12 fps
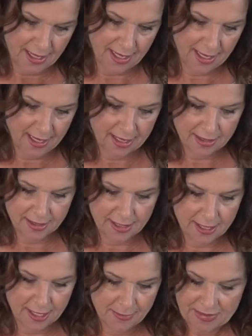And
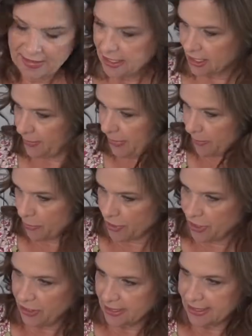I think it's going to be a pretty
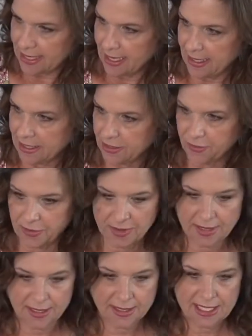good size for
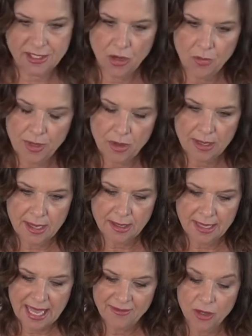this. I don't want to
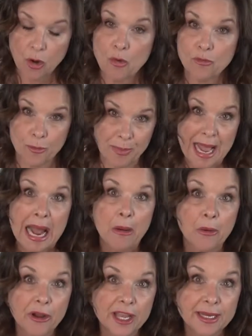have it
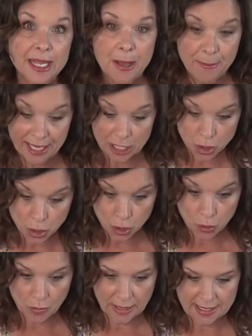overpower it, but I
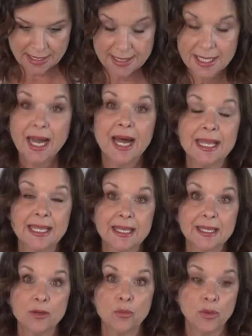do want it to tie
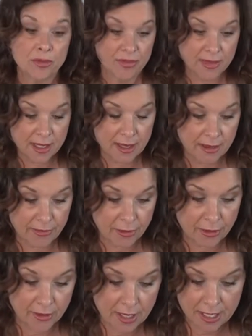in with the
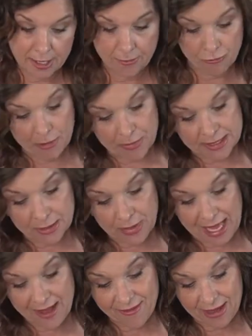other ribbons that we
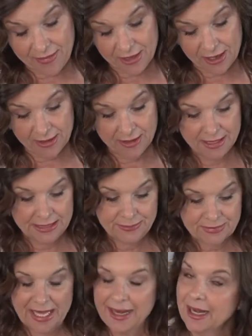have out there.
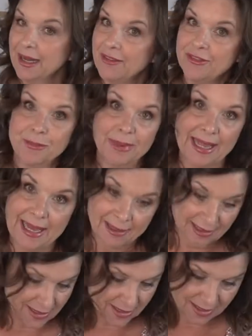And I love the black.
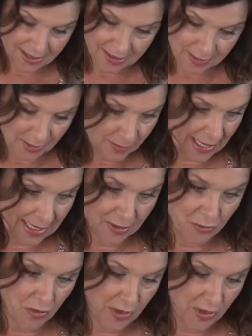I just think that the black and